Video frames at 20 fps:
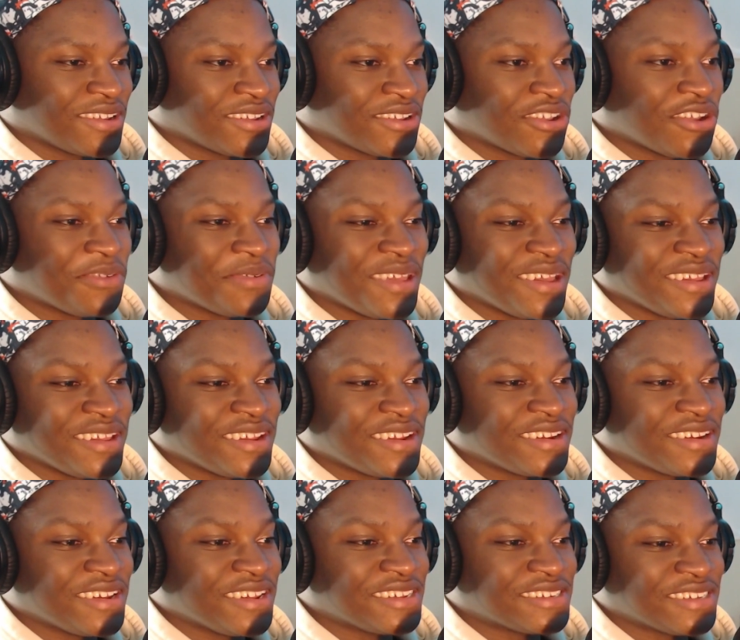Kobe out here
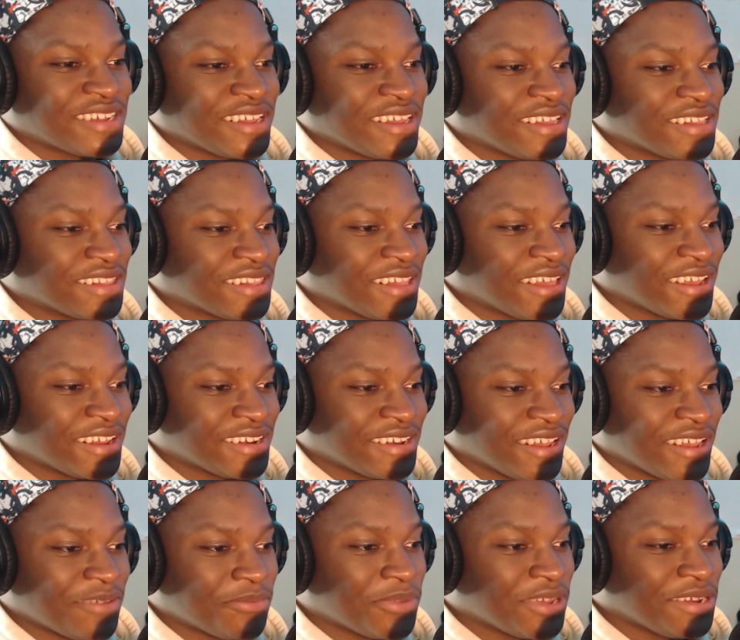needs to hit leg
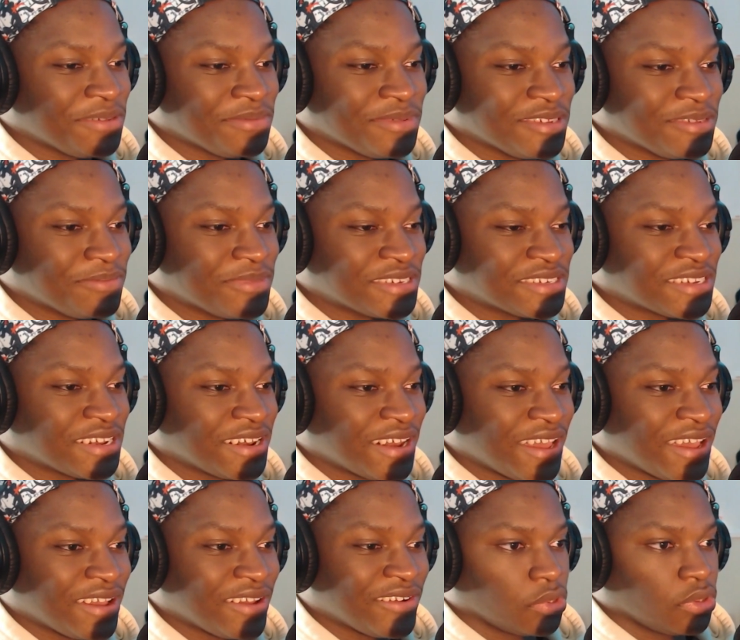day, but he be missing
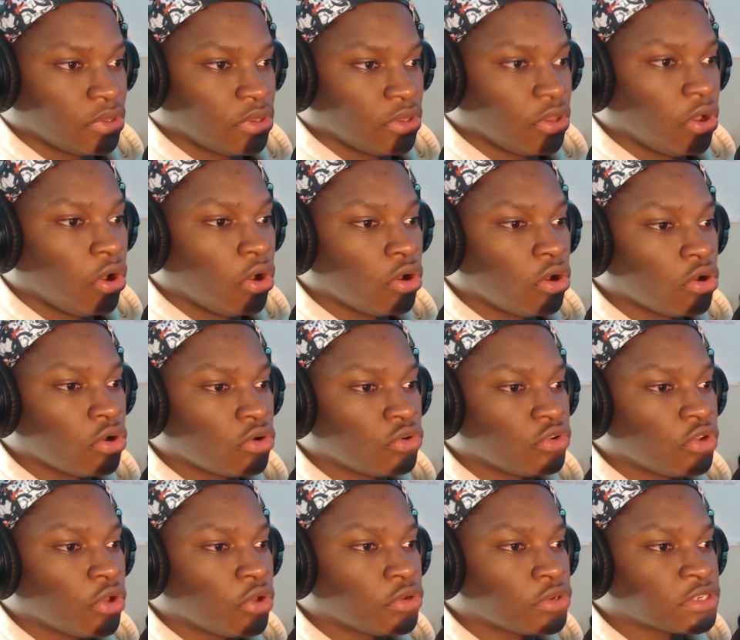out. Oh,
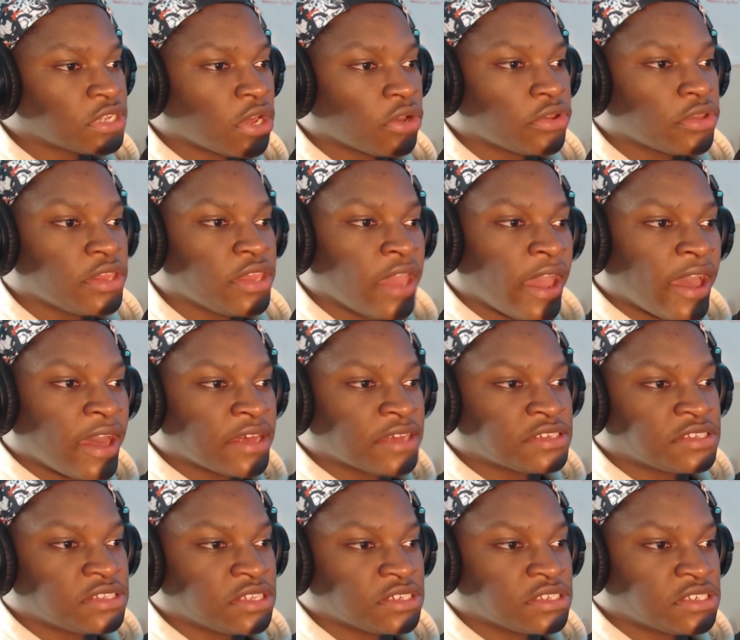notice how he has
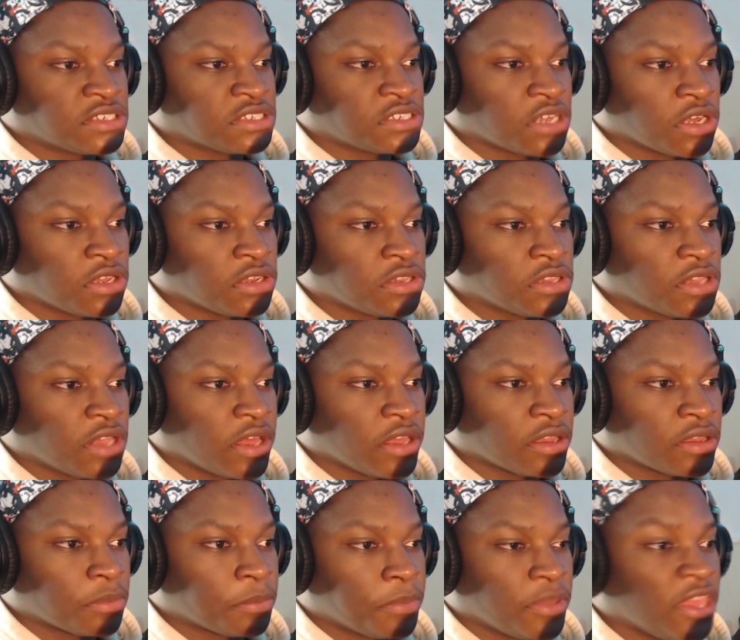the sun
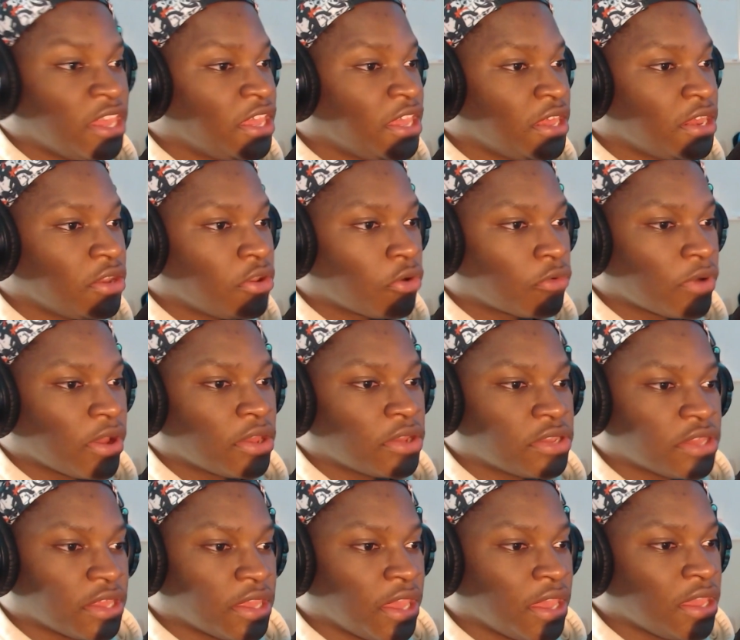like pin around
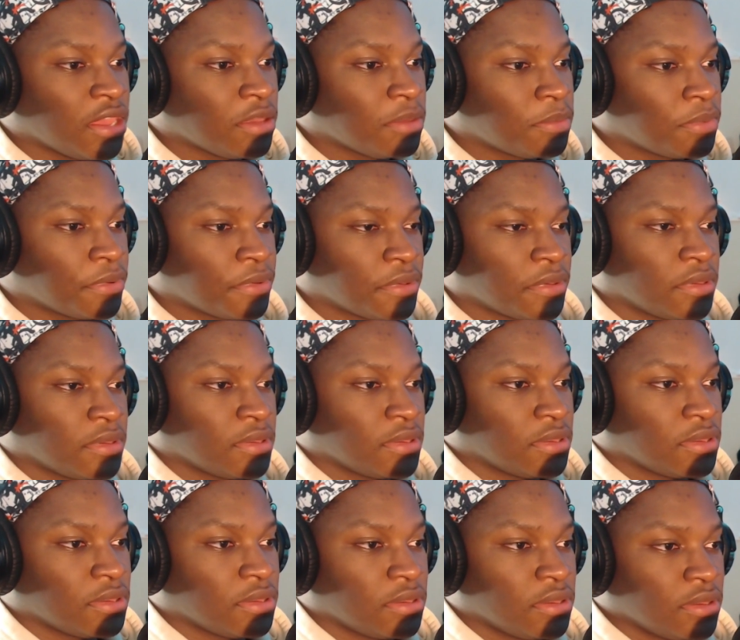the cape.
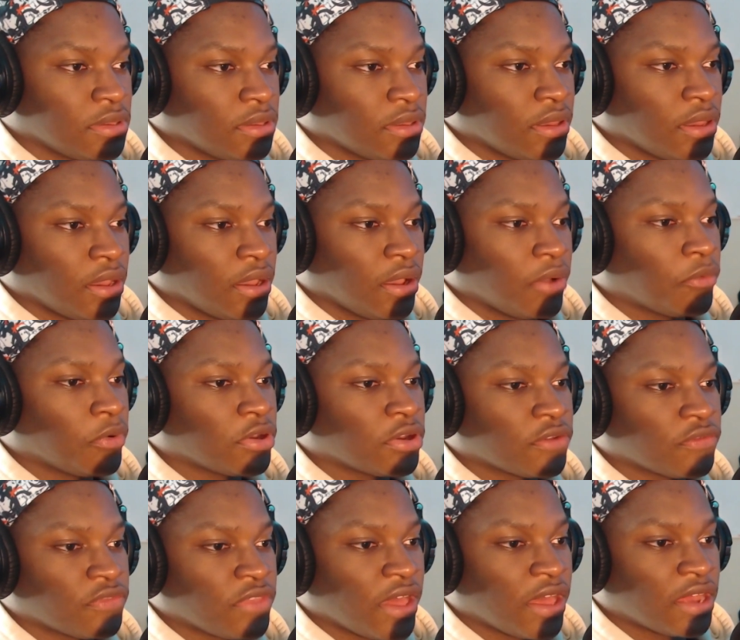I wonder
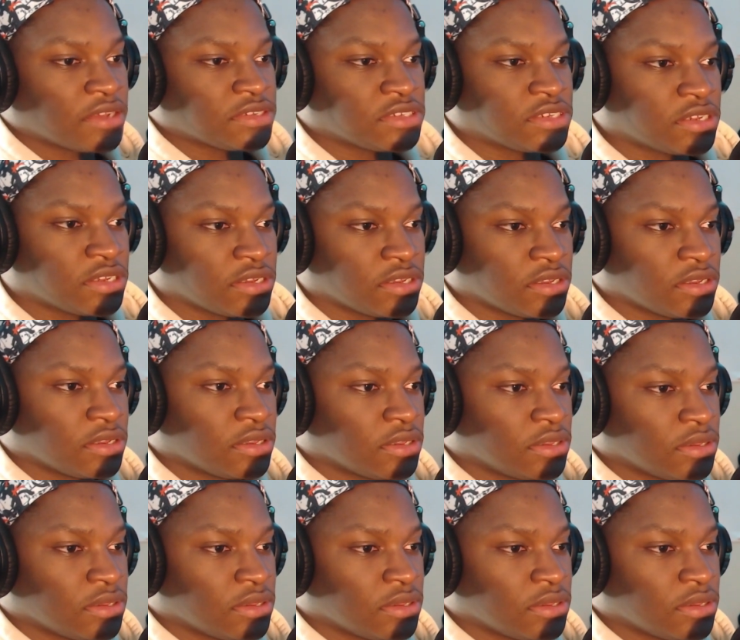if that's a,